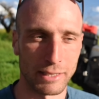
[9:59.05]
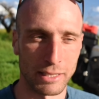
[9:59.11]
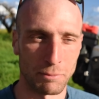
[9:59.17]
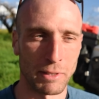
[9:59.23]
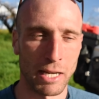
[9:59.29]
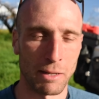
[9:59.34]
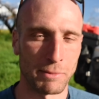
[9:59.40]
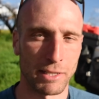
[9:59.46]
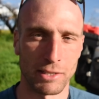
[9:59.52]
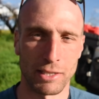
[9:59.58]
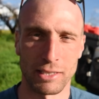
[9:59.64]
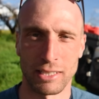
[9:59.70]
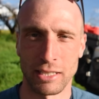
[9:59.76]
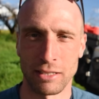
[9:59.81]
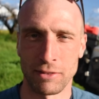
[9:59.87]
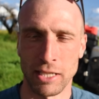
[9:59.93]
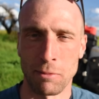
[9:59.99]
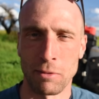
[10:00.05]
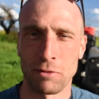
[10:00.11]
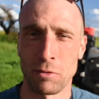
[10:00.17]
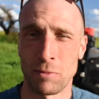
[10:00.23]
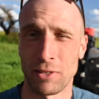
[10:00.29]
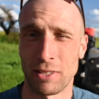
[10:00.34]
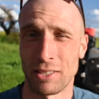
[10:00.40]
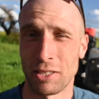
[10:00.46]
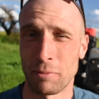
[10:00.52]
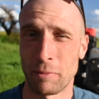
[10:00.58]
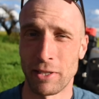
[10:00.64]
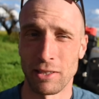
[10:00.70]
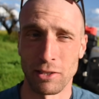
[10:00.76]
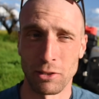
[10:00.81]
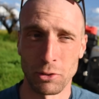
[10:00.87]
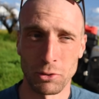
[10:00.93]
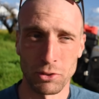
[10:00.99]
Sometimes I just leave some of them a little
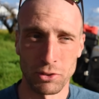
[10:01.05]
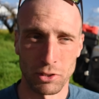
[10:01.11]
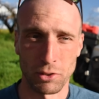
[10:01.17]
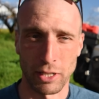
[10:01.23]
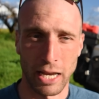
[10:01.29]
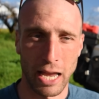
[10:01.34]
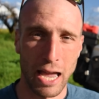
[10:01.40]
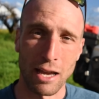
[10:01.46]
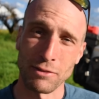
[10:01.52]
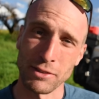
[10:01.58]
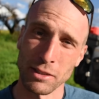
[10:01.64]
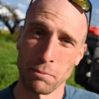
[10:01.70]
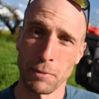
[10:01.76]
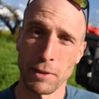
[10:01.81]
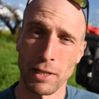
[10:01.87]
bit loose so I have some